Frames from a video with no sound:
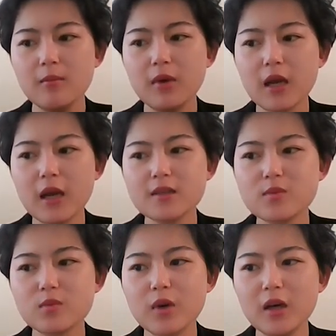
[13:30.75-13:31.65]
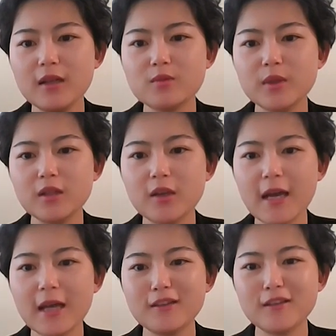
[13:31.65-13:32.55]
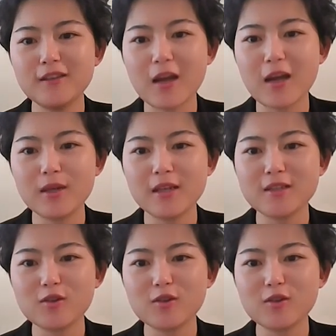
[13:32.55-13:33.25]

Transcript: But as well as we look at nowadays